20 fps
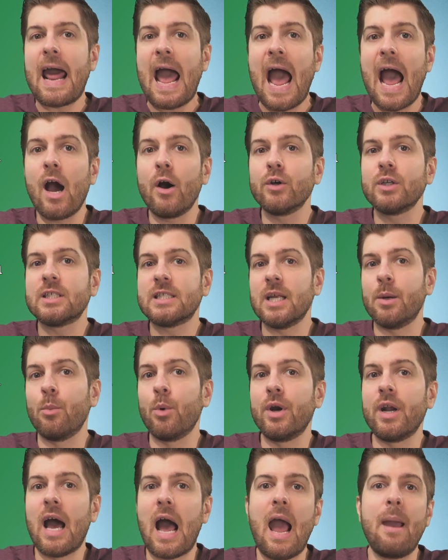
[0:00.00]
how
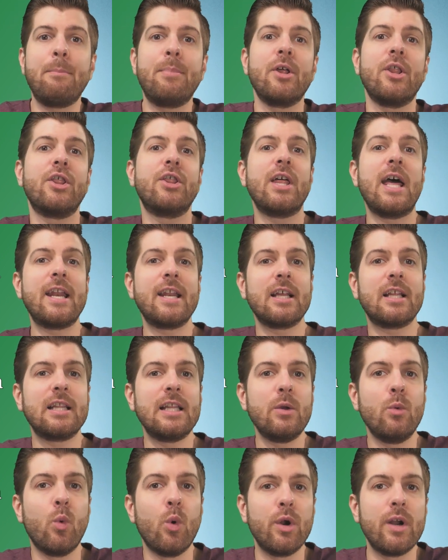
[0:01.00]
someone
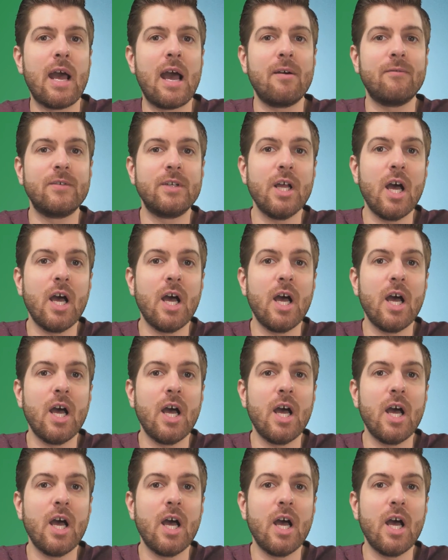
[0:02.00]
hypothetically would have